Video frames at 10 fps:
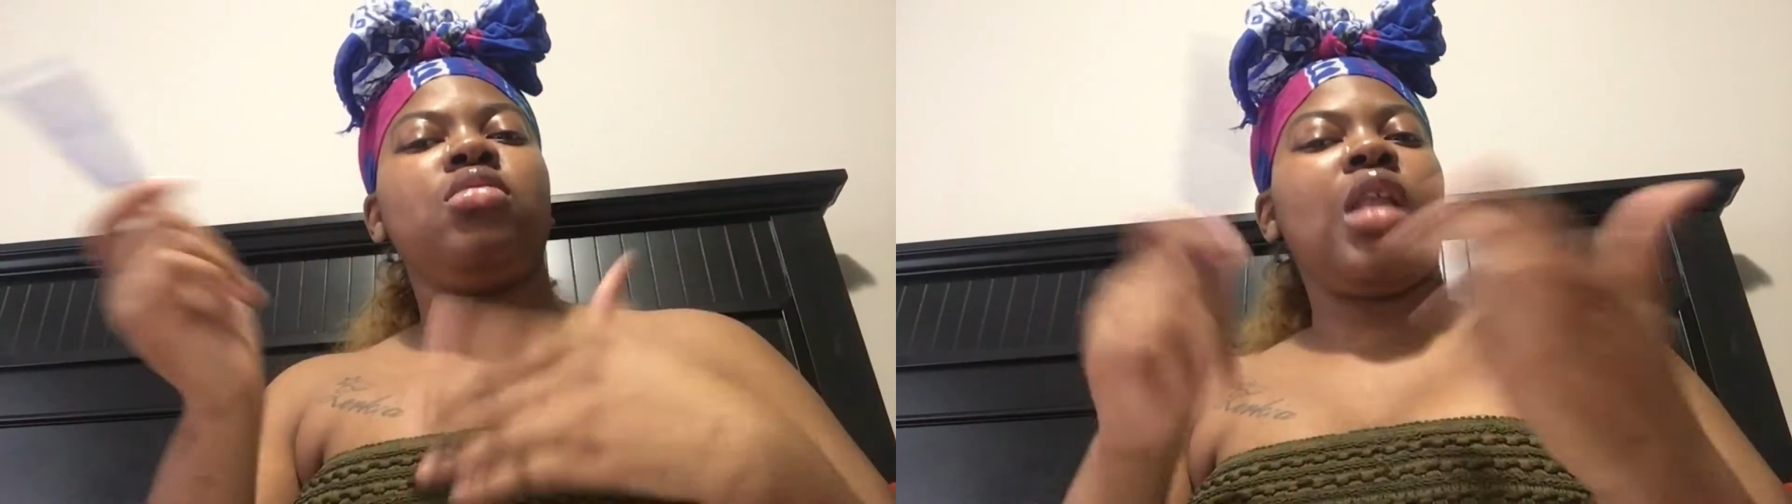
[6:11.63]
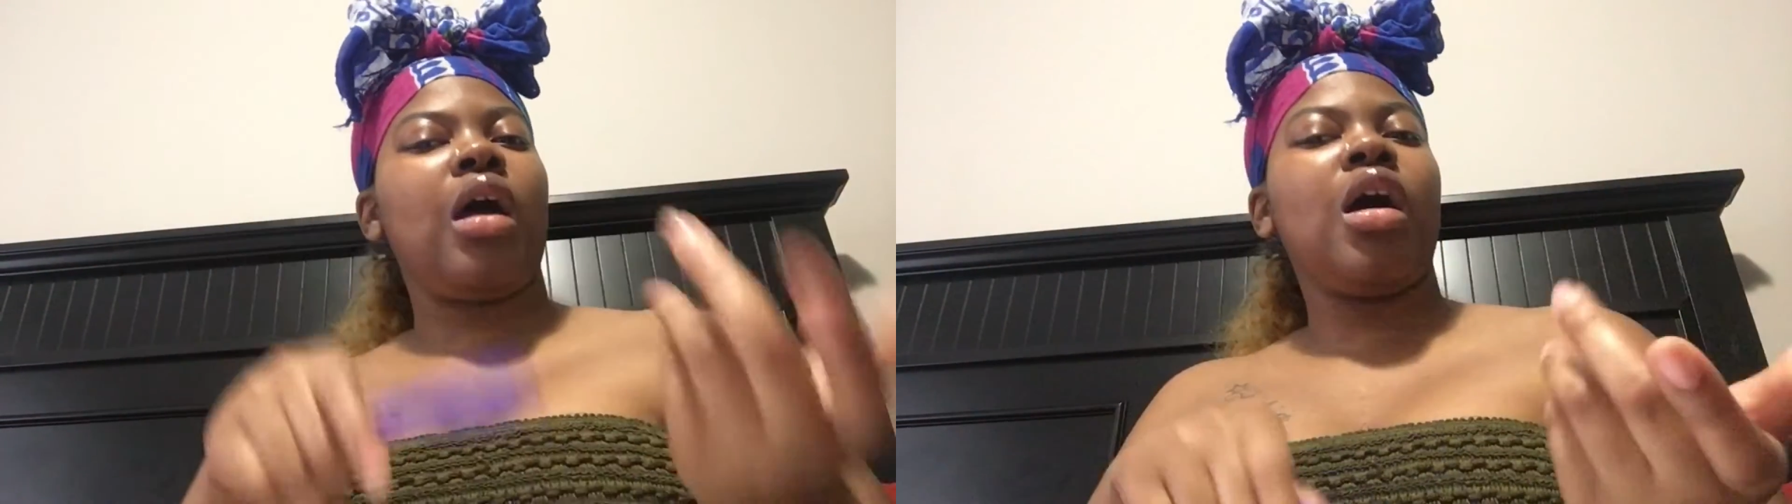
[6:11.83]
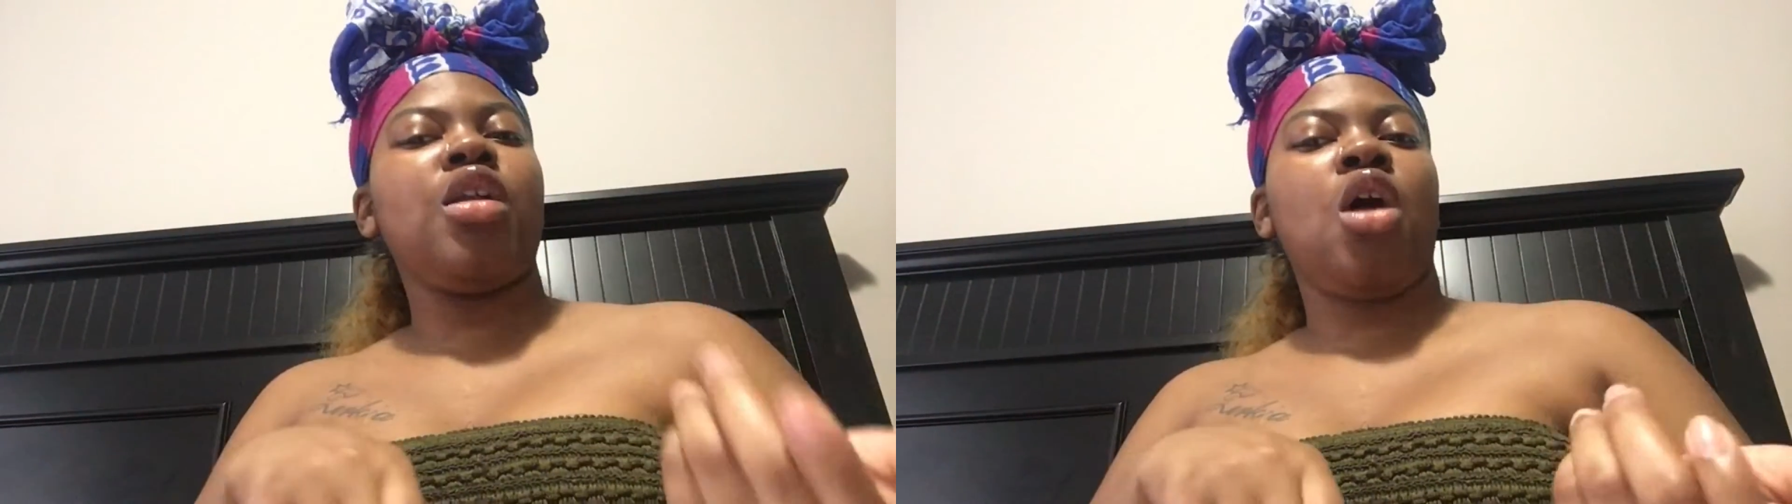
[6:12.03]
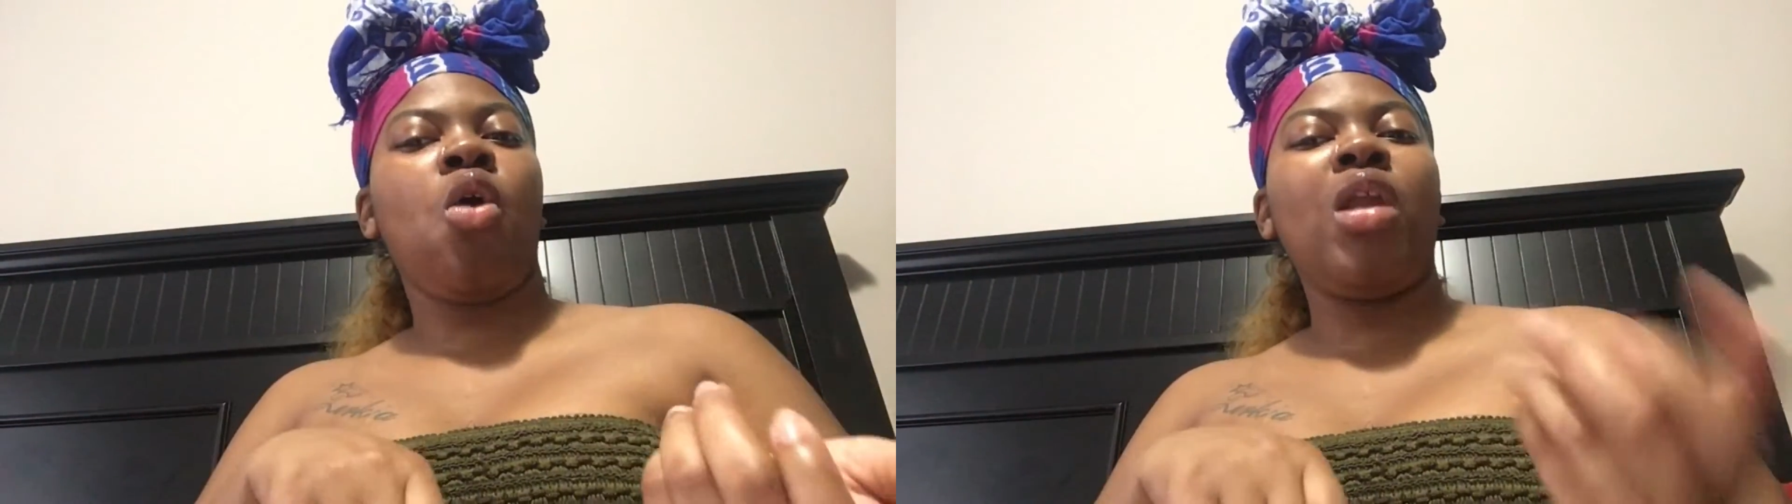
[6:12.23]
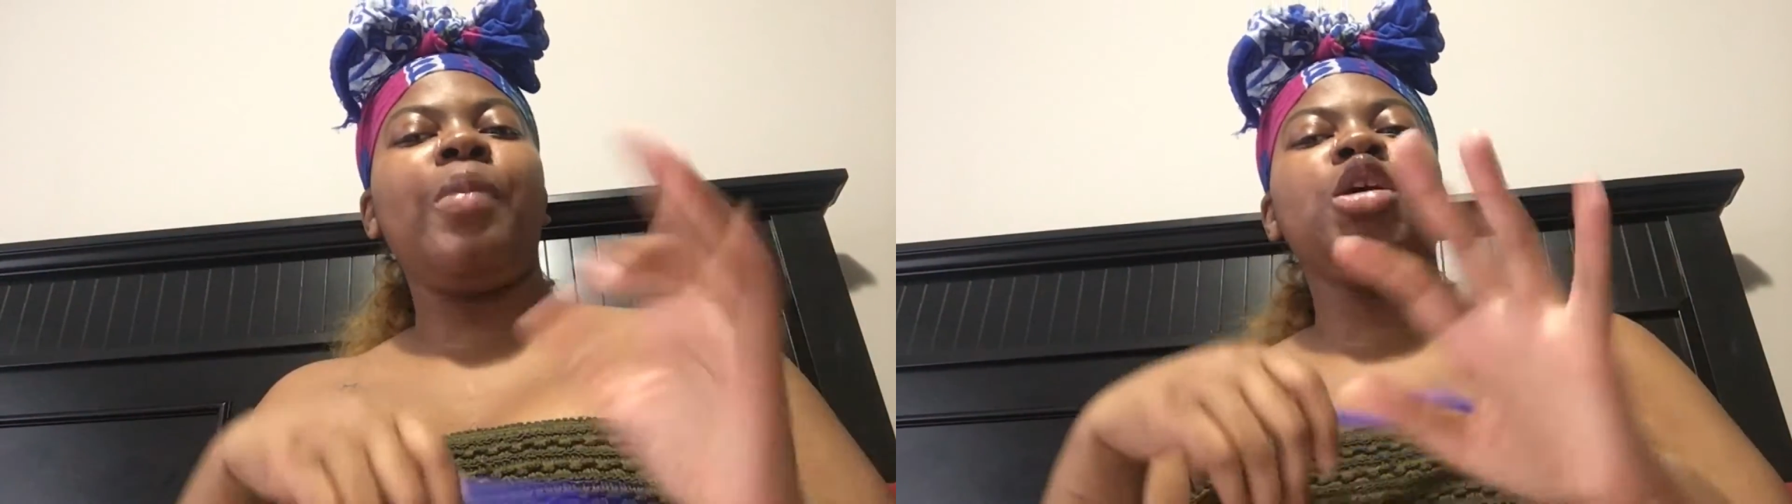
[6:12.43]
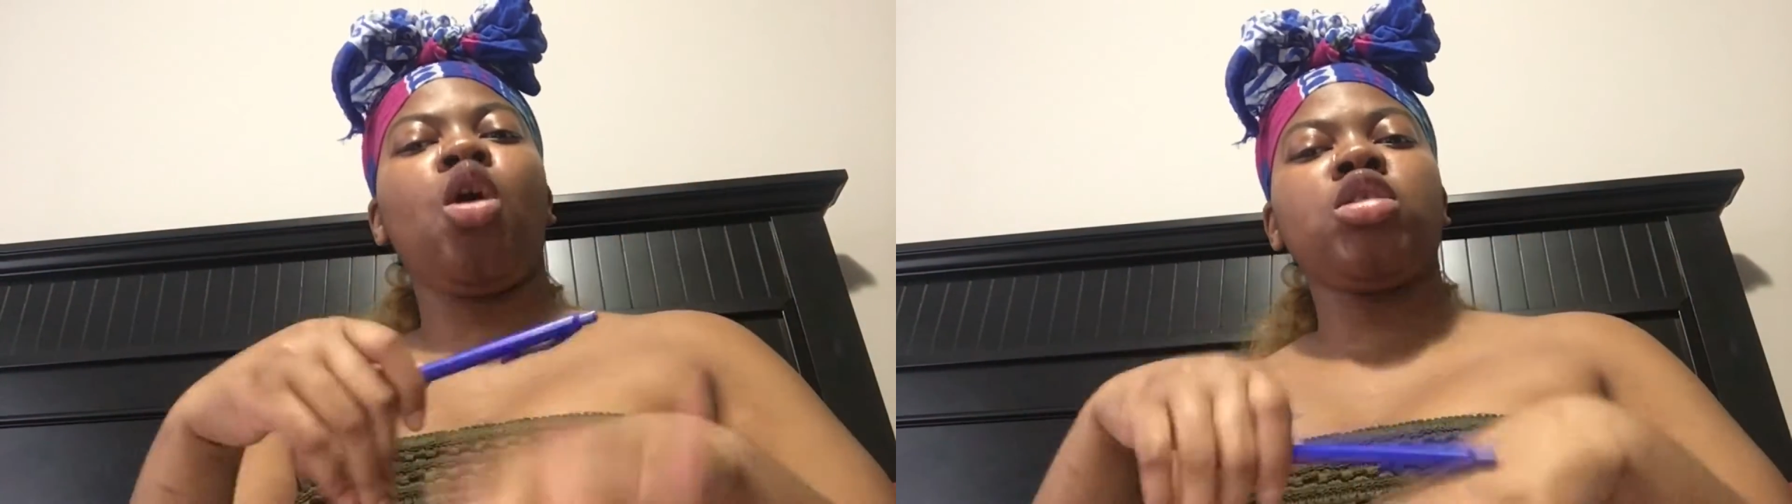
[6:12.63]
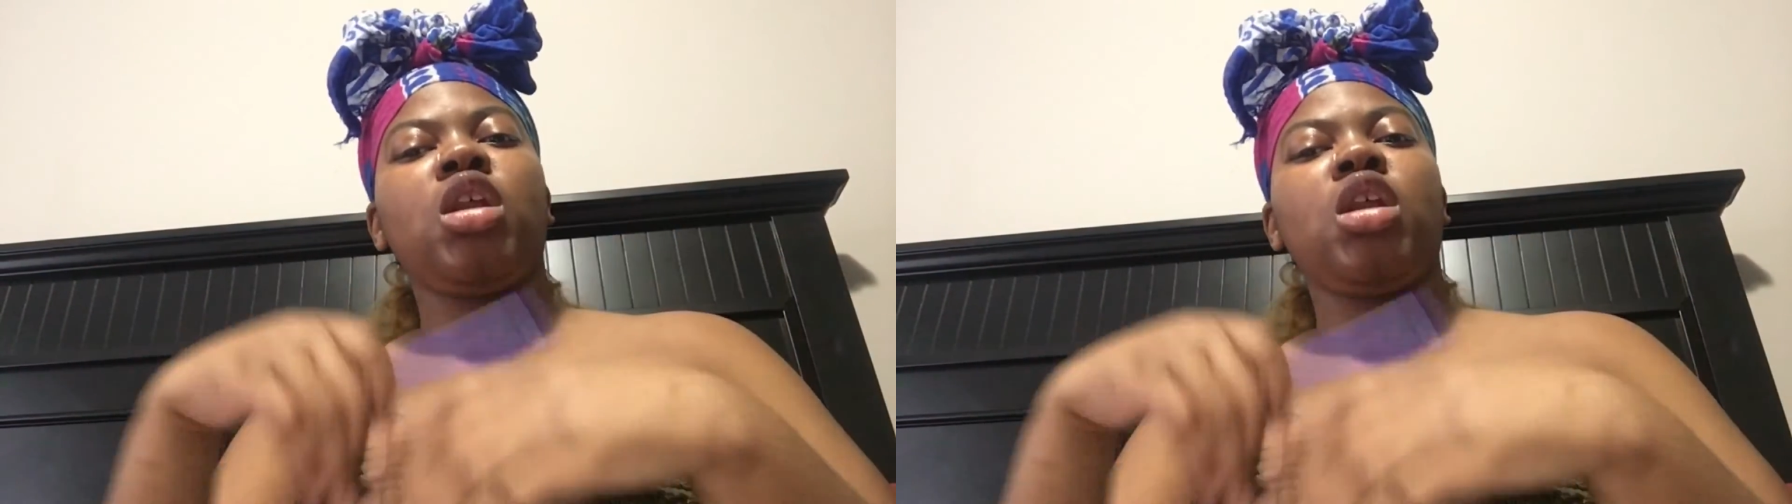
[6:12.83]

Let her know, and let me go to